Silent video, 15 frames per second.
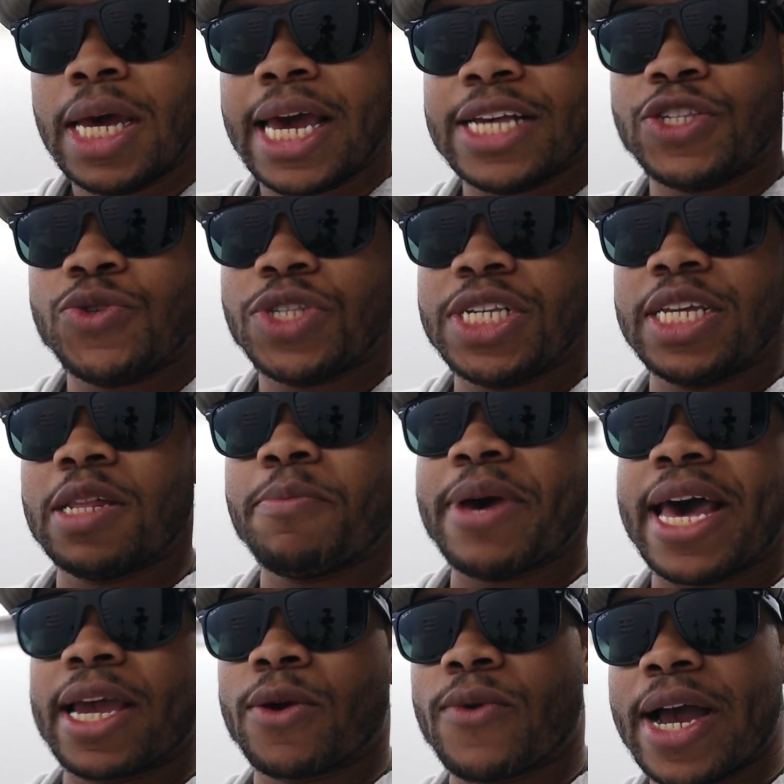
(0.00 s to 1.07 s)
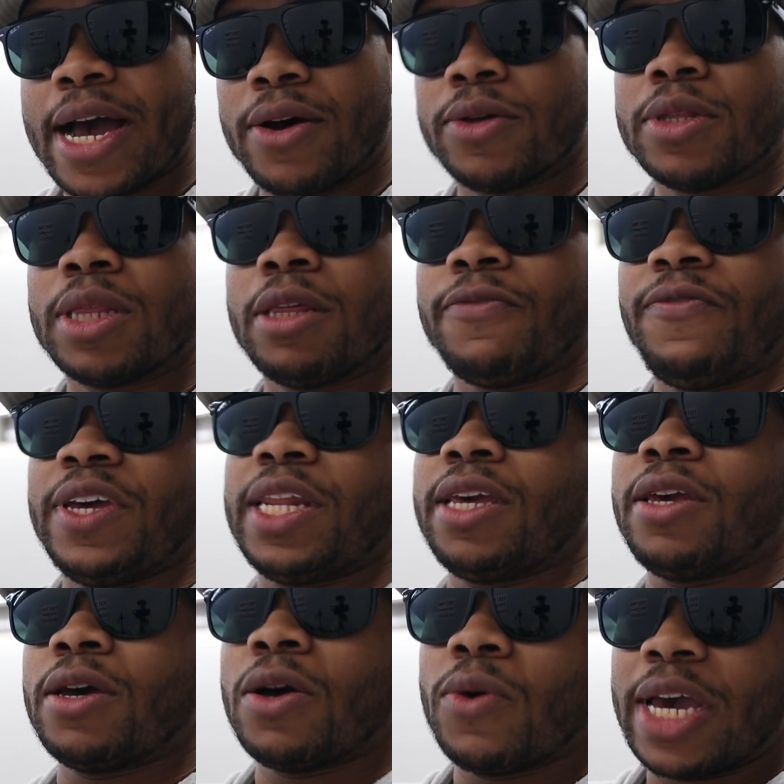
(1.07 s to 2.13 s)
As you see in the background, the
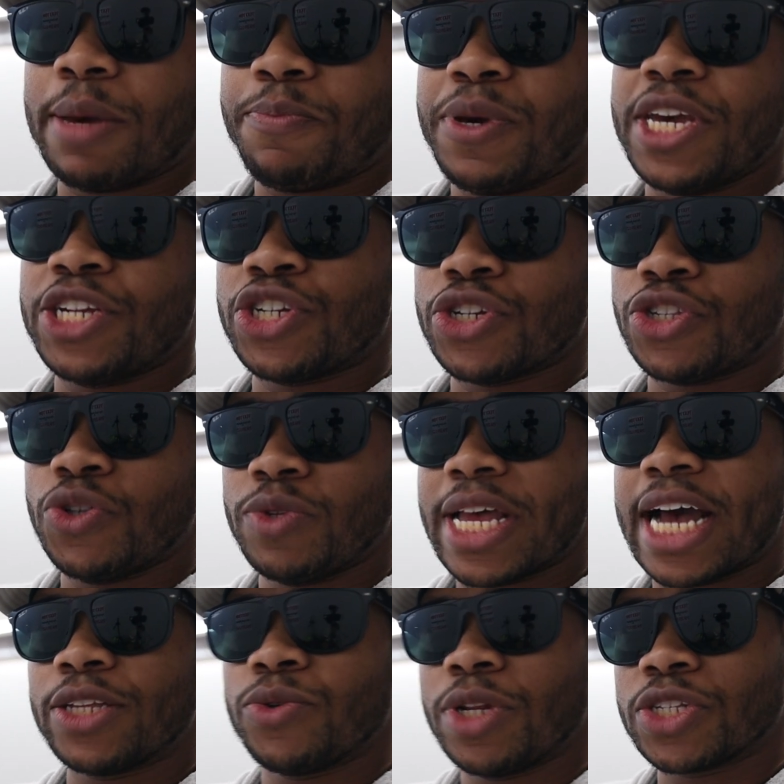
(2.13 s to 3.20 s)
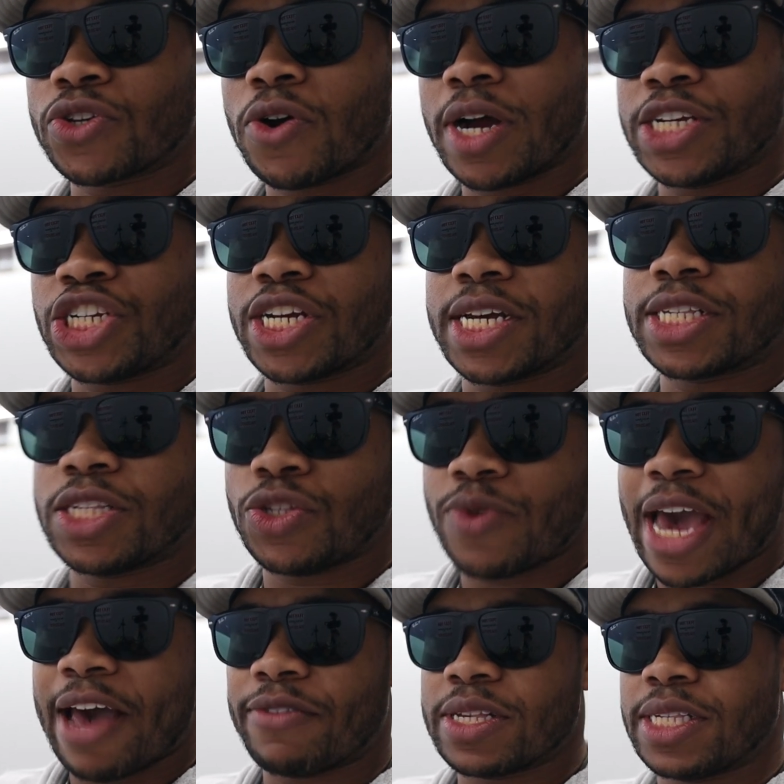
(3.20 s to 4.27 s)
video and pictures do not do this car justice. You
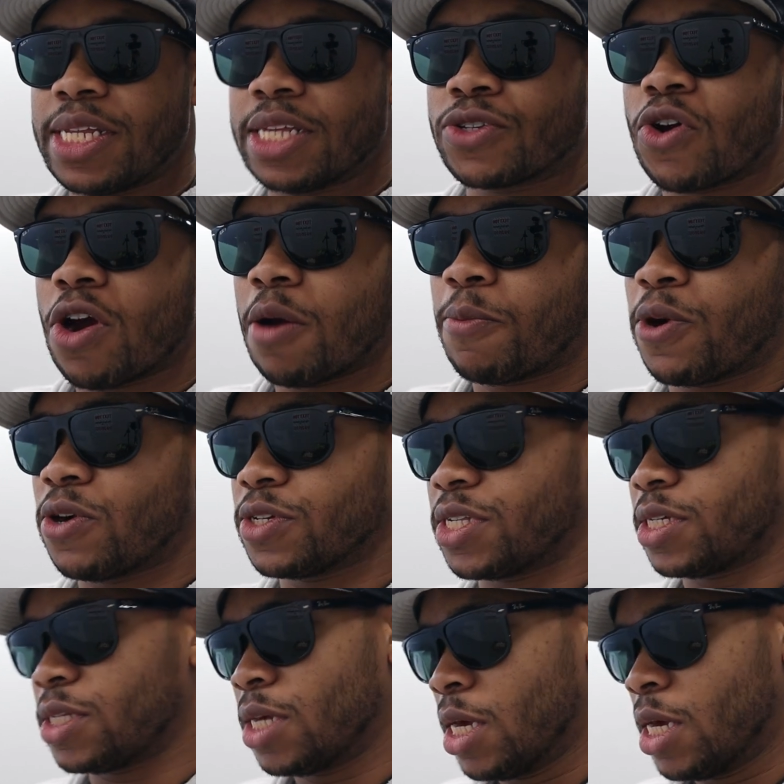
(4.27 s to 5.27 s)
have to see this car in person,